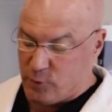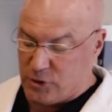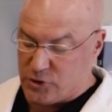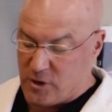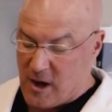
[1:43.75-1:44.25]

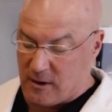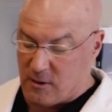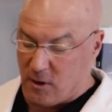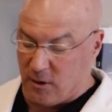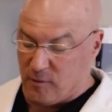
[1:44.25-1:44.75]
which are not
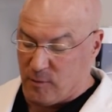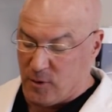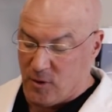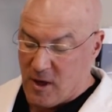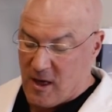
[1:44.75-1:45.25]

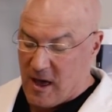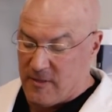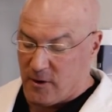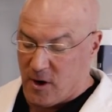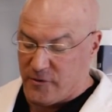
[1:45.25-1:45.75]
carvable
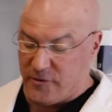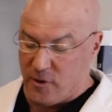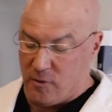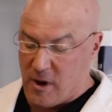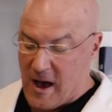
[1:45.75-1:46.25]
and they're
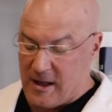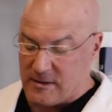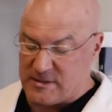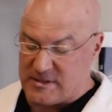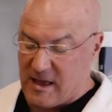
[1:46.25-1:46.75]
also
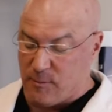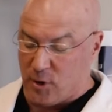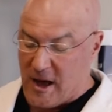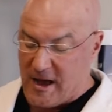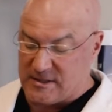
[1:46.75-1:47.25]
not
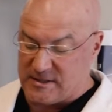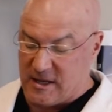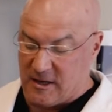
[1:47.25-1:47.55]
stabilized,